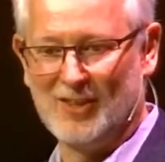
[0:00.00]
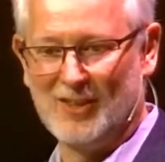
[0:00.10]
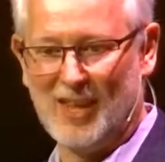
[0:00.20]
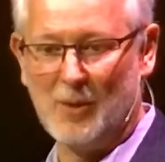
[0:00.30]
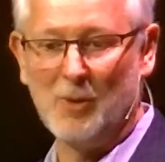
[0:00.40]

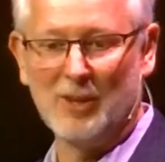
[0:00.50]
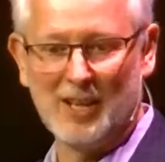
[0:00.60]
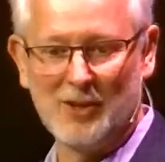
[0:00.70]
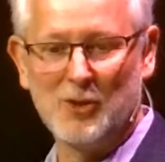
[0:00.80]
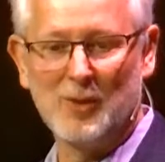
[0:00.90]
They will
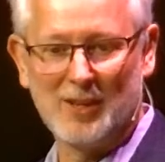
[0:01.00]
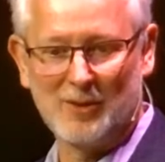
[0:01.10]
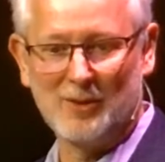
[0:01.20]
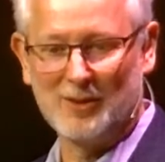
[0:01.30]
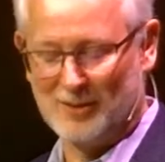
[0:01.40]
lead you in
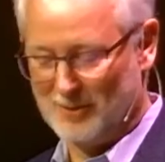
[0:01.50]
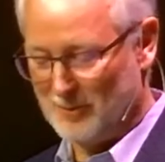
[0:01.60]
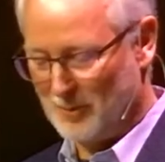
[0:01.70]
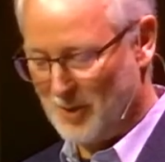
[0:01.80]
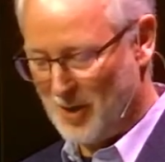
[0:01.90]
a
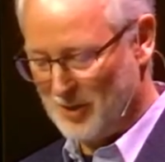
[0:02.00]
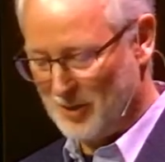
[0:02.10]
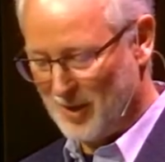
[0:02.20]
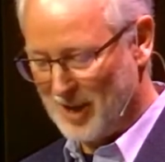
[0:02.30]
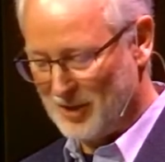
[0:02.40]
wrong
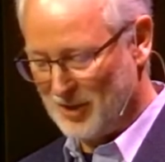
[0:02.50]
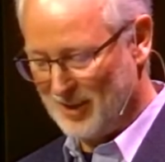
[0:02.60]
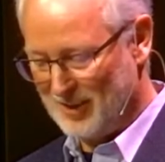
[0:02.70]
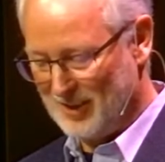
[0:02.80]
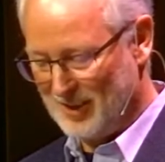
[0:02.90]
direction.
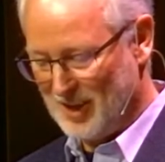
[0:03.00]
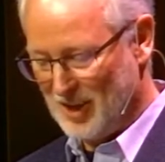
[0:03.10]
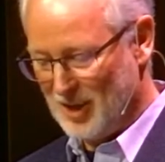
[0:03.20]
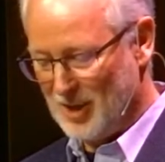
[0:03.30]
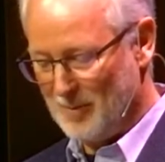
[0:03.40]

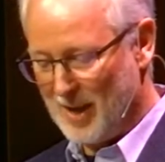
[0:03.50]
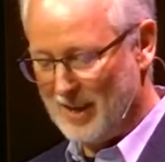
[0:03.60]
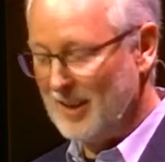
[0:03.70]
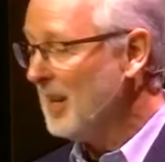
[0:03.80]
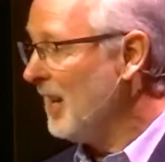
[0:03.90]
You might
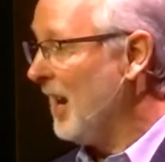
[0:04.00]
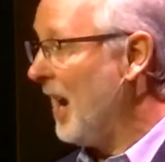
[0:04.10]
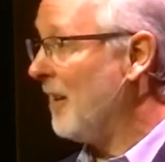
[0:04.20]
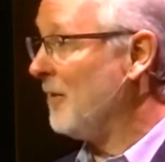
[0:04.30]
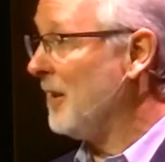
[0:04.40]

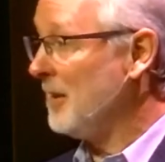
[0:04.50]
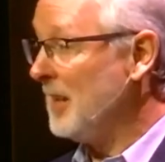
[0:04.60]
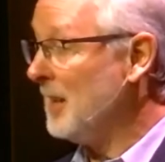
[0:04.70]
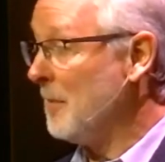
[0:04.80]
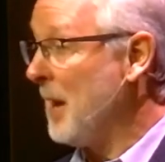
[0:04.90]
have
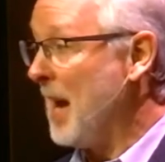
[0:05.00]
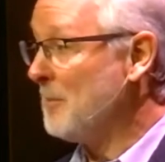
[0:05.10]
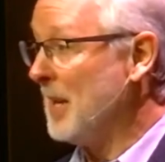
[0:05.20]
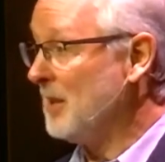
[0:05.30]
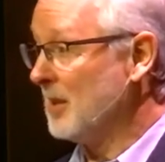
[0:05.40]
eaten a bad
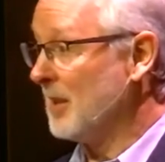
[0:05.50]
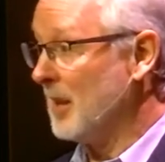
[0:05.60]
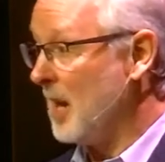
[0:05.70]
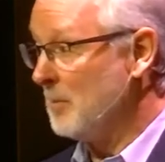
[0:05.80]
pizza the night